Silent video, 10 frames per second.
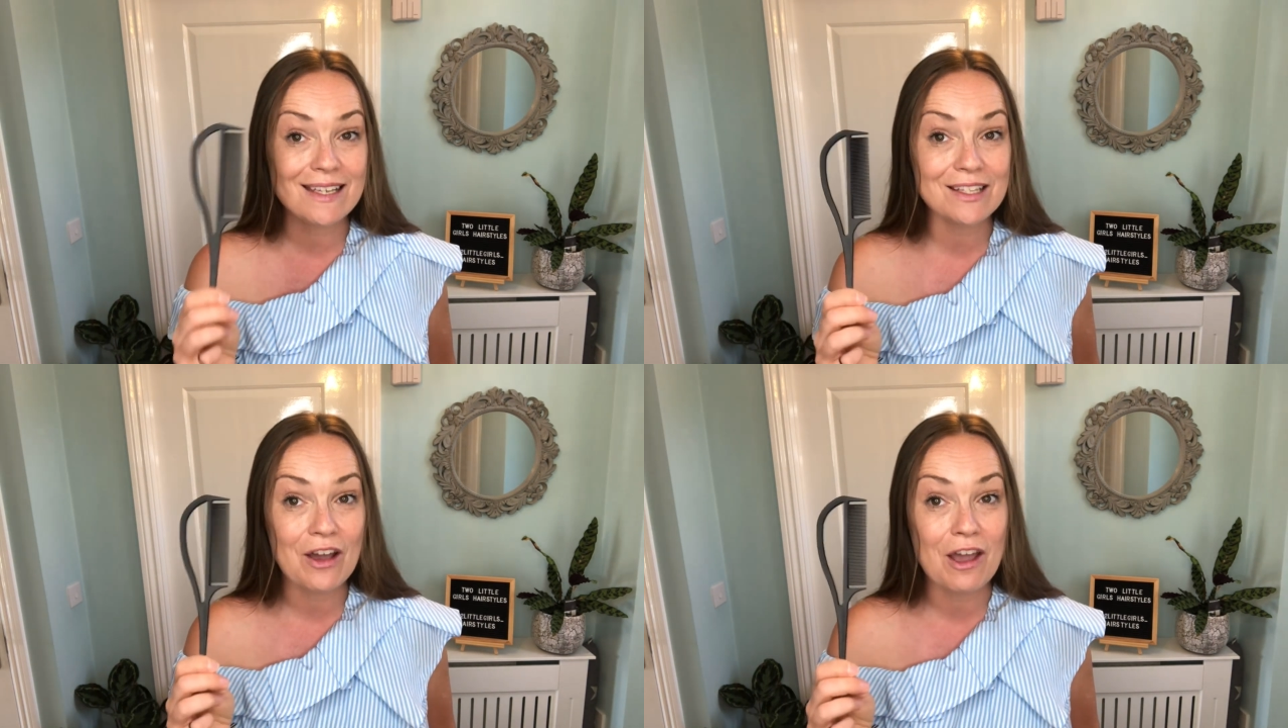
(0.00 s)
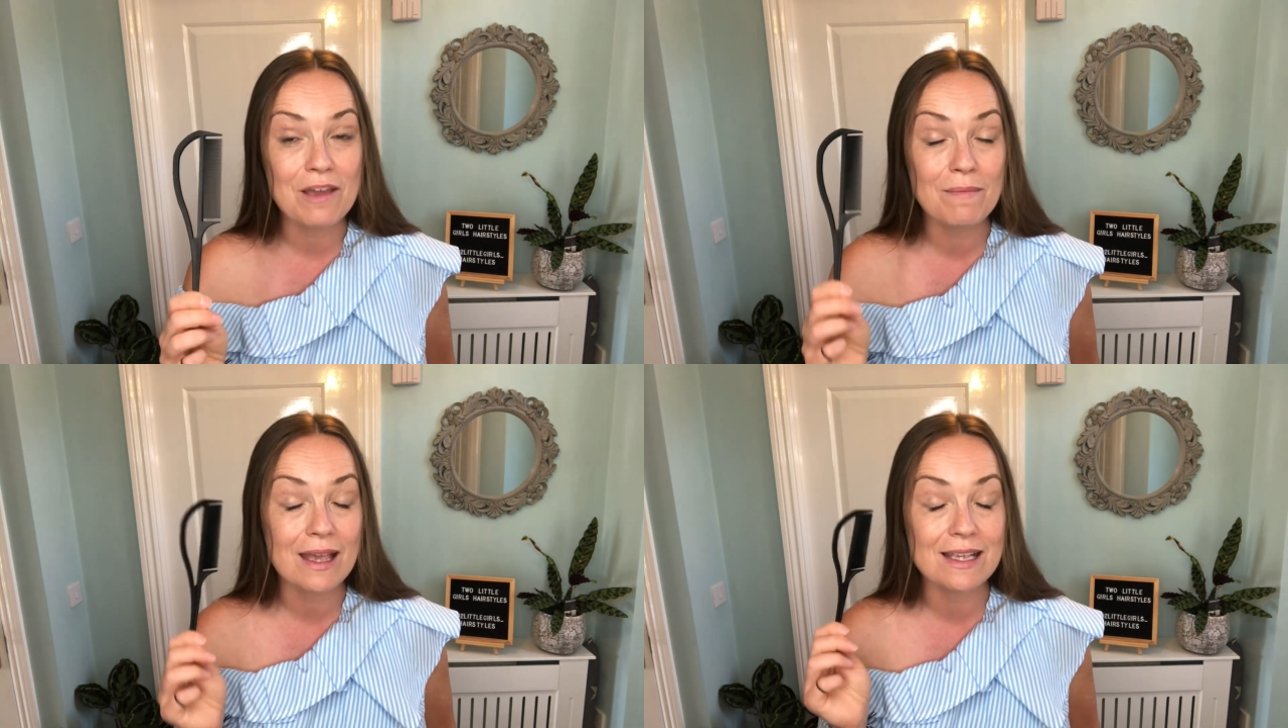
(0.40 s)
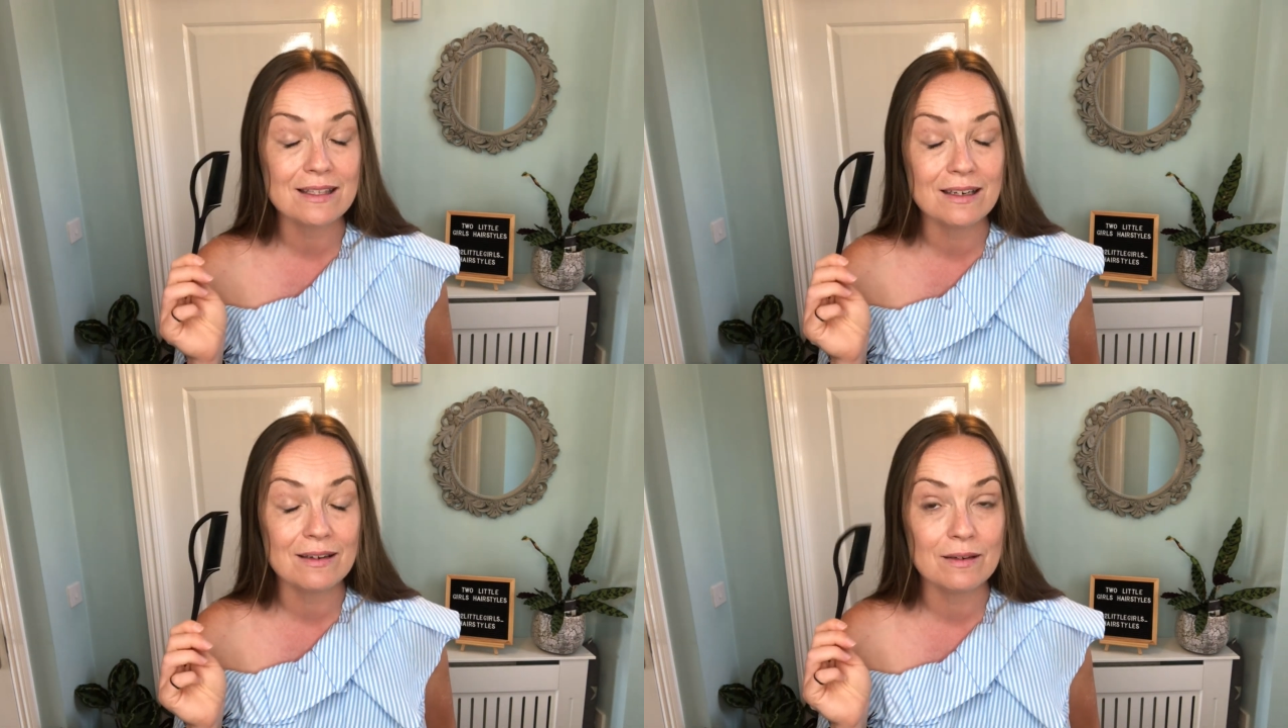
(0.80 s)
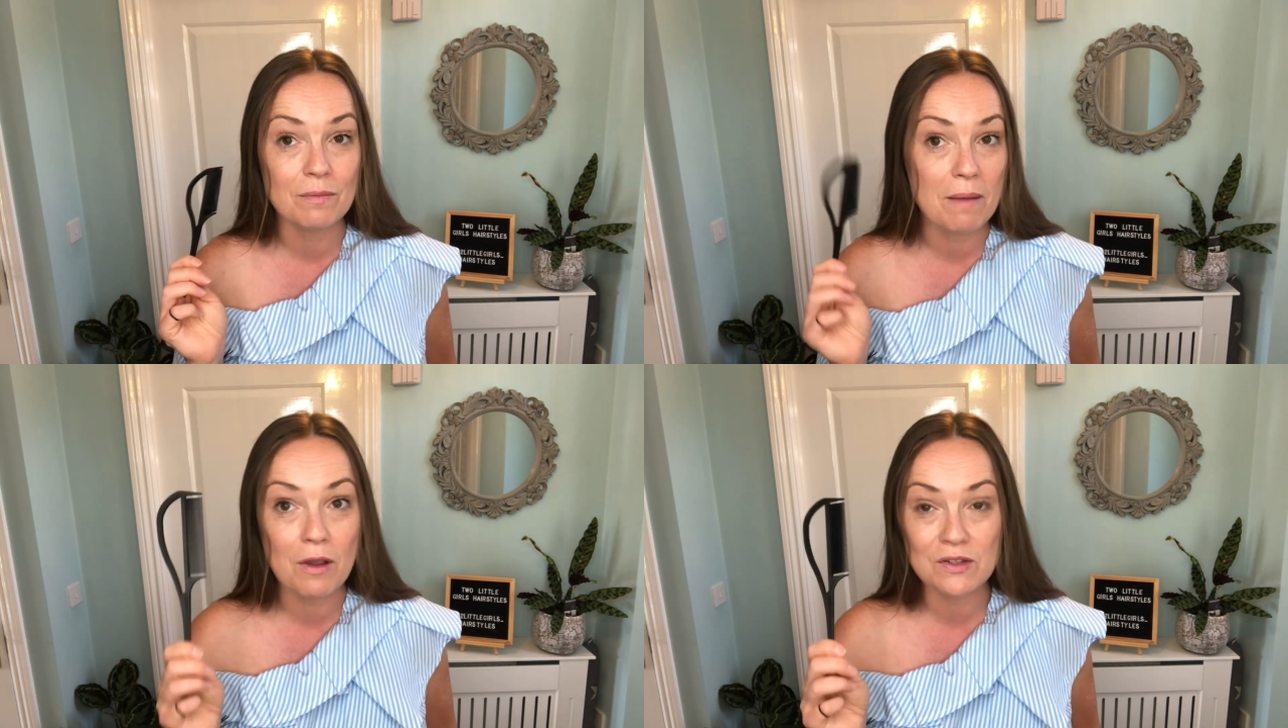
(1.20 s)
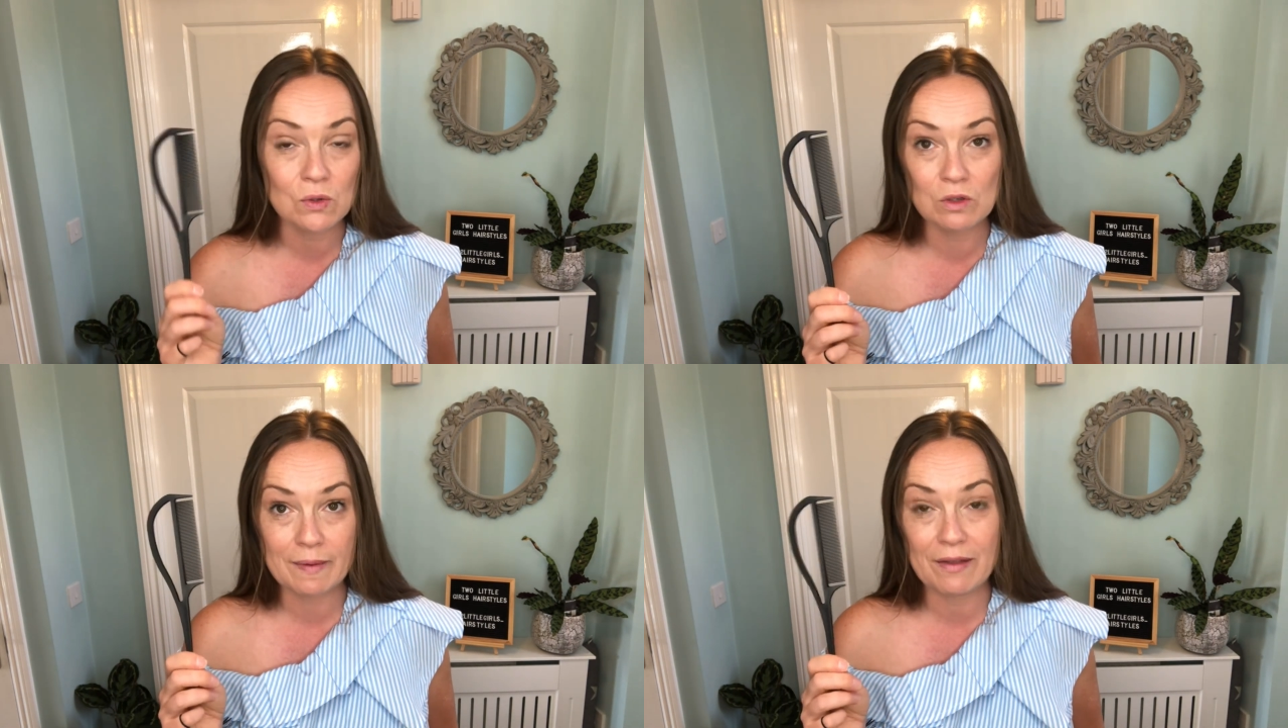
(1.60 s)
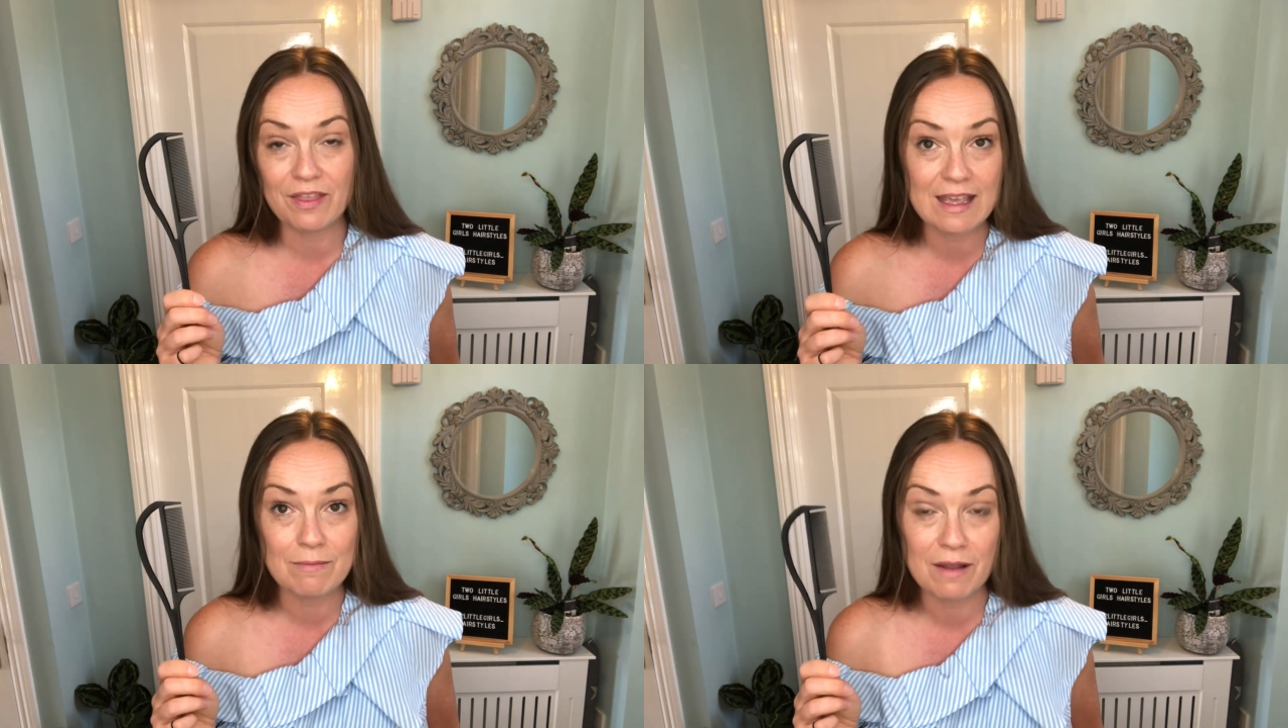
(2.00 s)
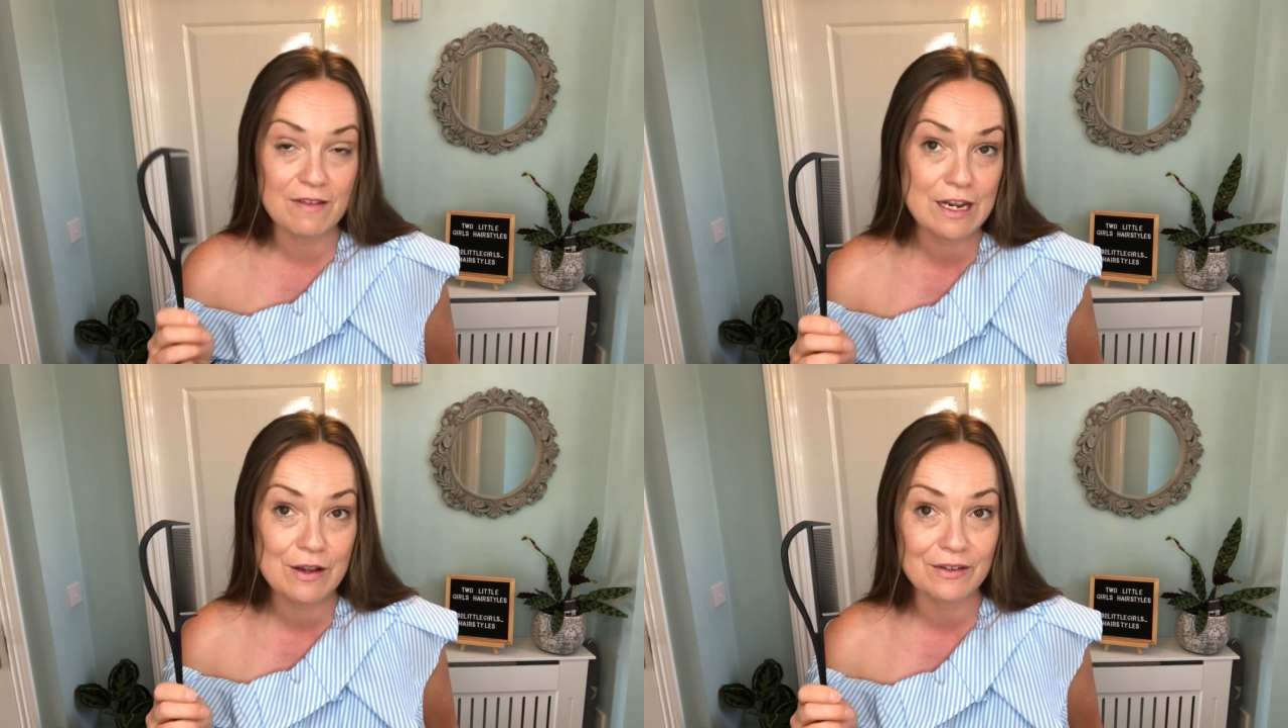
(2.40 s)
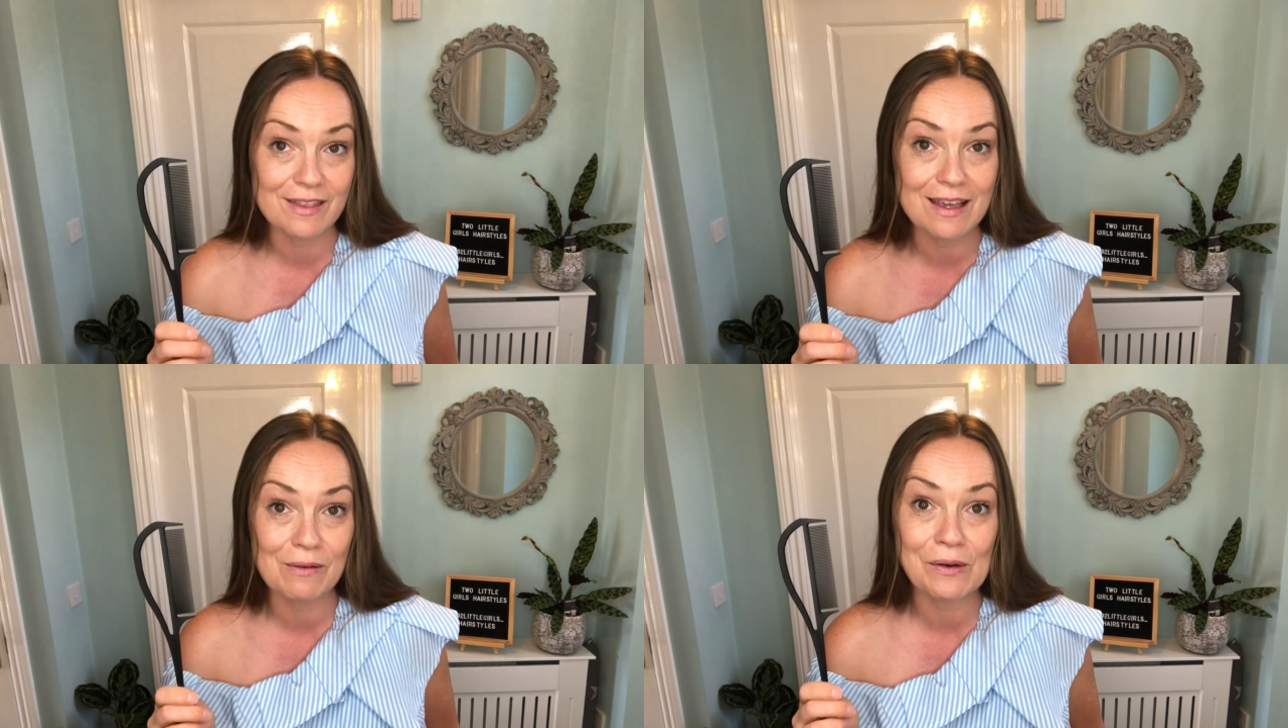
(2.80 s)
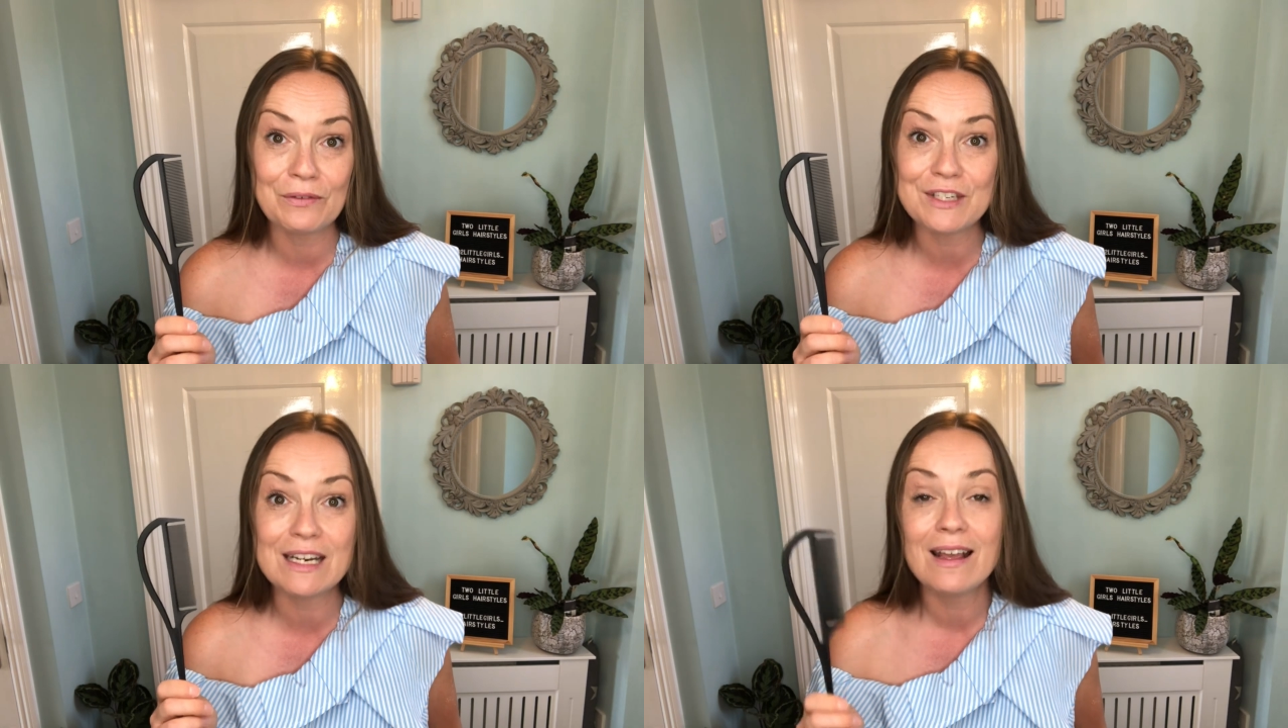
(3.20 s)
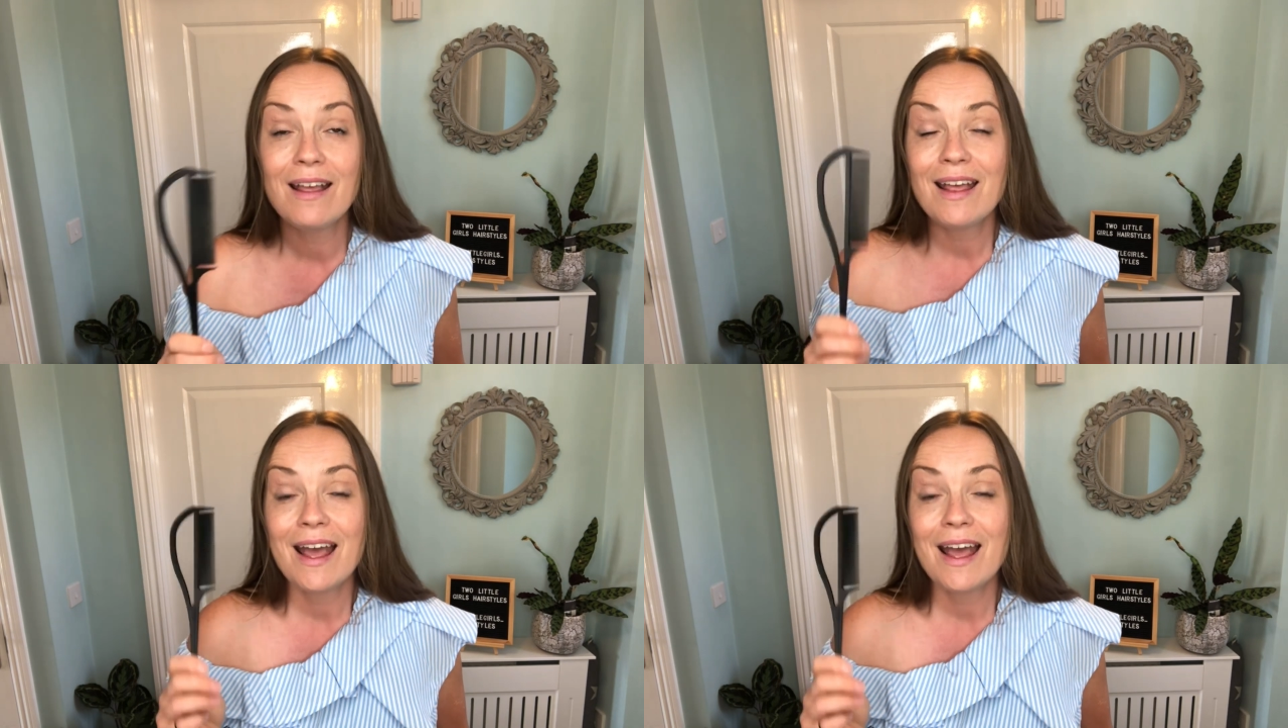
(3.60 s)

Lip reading: This comb is my most talked about thing in my videos, I think, quite often.